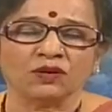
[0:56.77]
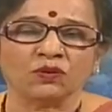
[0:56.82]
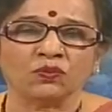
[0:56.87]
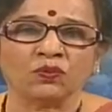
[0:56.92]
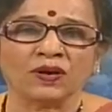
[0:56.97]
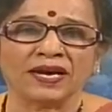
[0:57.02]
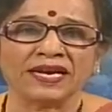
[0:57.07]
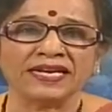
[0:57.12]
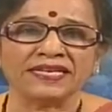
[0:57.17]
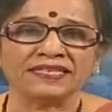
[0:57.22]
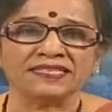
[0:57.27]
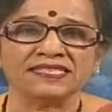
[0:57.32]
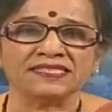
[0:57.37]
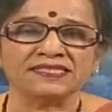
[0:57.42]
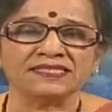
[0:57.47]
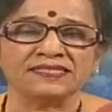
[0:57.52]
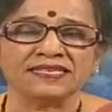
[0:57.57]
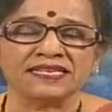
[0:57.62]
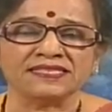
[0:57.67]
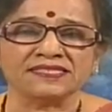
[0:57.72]
why it
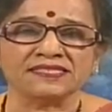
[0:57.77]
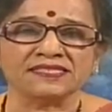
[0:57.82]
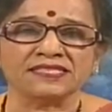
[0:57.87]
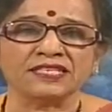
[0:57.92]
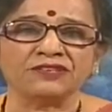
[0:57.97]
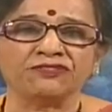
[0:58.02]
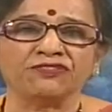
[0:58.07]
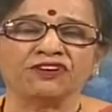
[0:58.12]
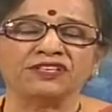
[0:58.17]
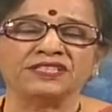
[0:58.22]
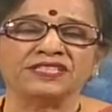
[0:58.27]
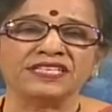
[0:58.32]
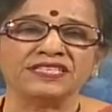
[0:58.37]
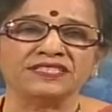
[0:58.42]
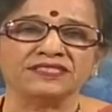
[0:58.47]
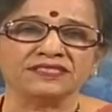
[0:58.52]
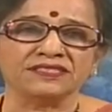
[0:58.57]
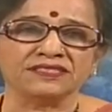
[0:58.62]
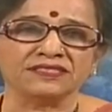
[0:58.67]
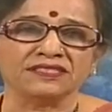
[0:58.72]
is necessary for
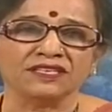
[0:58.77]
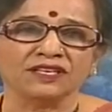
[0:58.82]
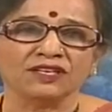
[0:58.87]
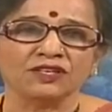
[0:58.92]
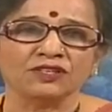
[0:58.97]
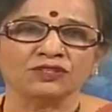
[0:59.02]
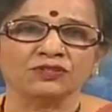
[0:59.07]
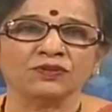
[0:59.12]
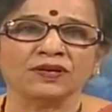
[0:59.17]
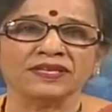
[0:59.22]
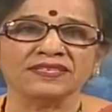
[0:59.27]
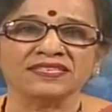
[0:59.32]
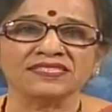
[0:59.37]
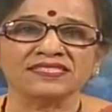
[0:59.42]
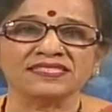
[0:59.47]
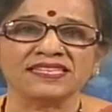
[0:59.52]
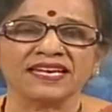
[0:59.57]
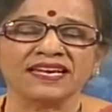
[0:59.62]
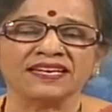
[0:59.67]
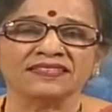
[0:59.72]
teachers to
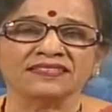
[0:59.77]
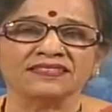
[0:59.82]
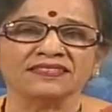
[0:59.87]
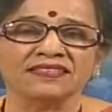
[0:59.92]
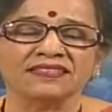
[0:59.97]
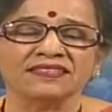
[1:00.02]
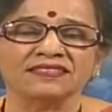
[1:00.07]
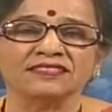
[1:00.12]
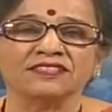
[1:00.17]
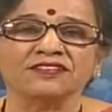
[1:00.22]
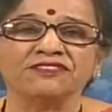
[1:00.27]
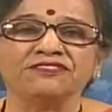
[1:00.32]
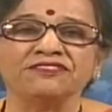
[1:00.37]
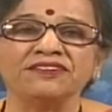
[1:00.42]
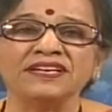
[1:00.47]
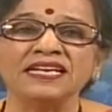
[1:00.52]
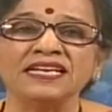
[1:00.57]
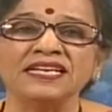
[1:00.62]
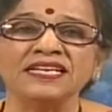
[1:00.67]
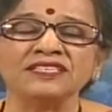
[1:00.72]
understand the
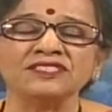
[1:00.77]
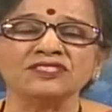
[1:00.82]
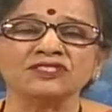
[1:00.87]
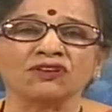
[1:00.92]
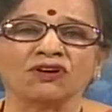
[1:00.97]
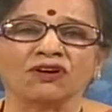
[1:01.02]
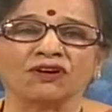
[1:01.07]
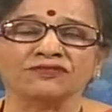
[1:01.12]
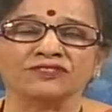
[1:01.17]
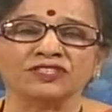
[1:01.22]
feelings